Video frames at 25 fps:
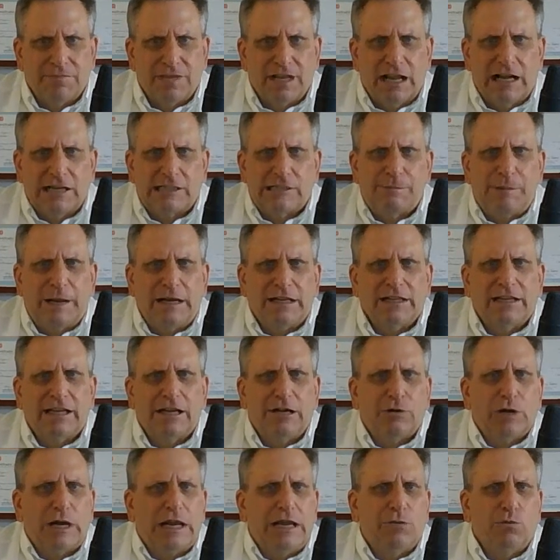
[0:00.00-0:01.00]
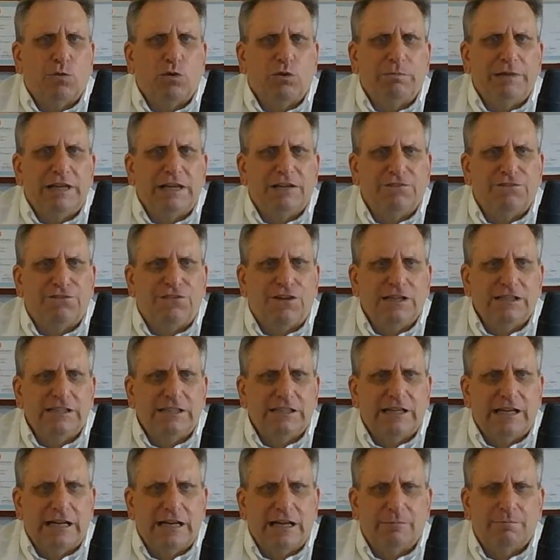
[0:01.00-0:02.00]
expect that it will be
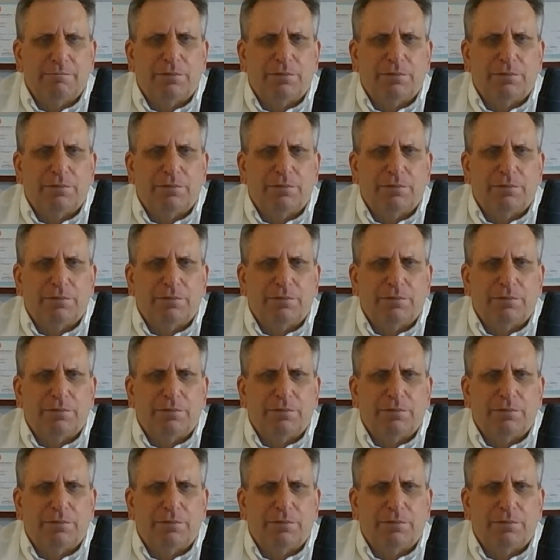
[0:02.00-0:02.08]
funded in